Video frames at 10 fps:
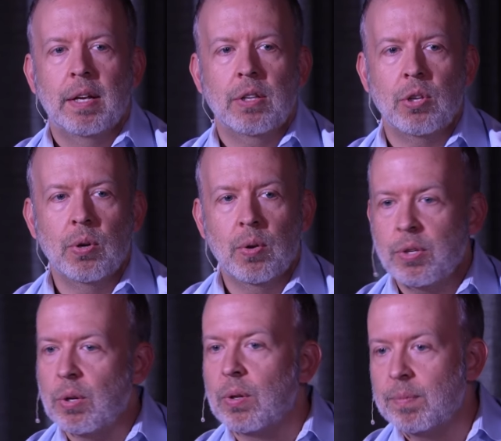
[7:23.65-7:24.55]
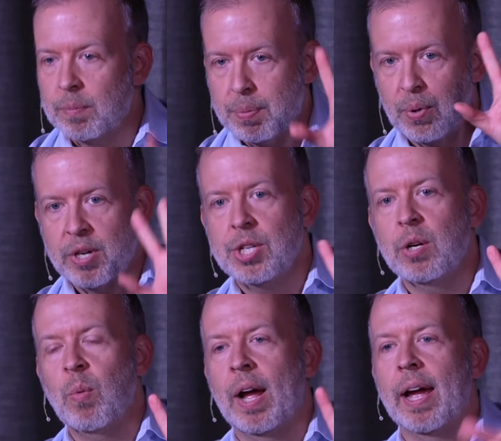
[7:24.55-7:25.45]
you'll push it
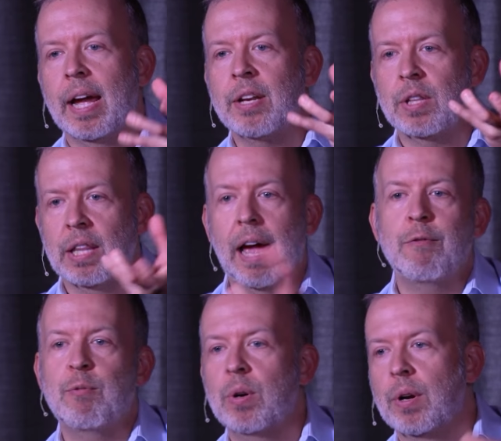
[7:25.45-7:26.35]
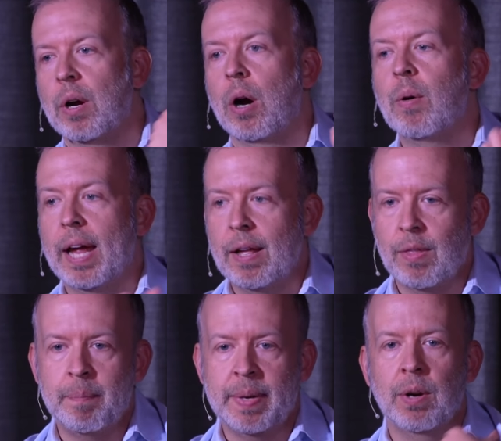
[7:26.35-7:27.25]
away, and life will go, okay,
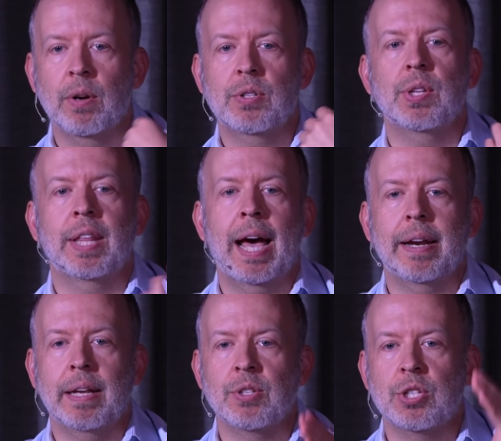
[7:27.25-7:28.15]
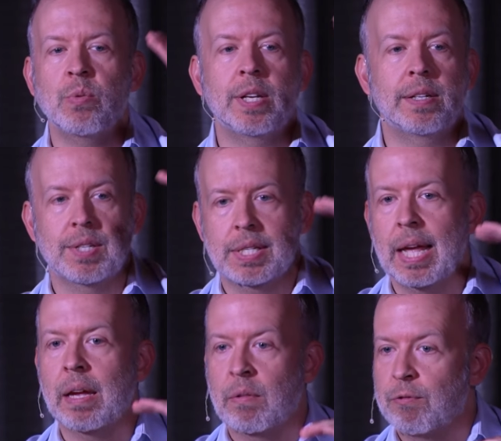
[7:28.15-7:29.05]
the mirror to that is you need to
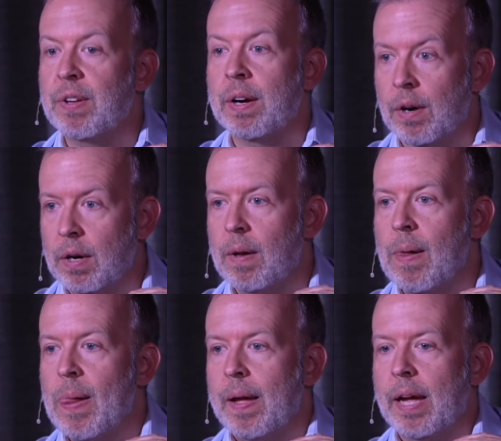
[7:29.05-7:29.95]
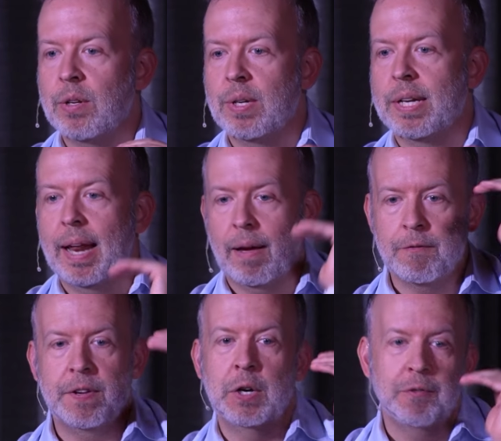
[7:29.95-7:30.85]
stay in fear and you need to have
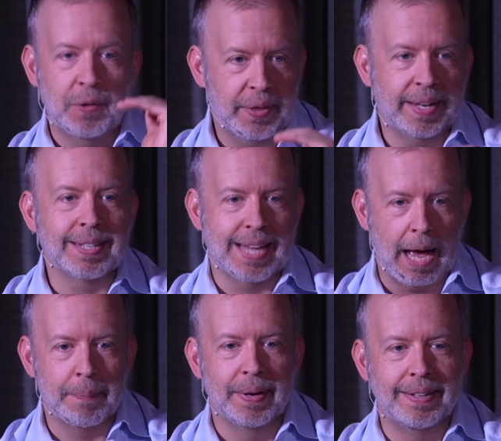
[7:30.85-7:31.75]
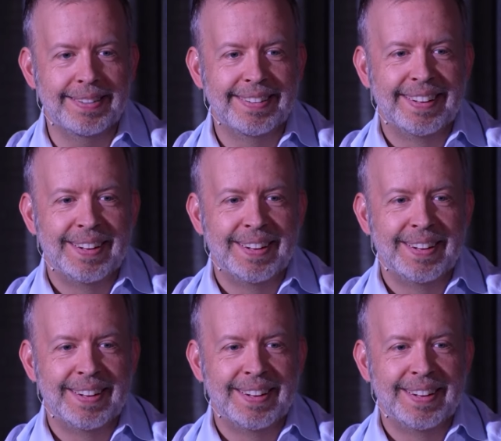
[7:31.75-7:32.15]
fearful things happen.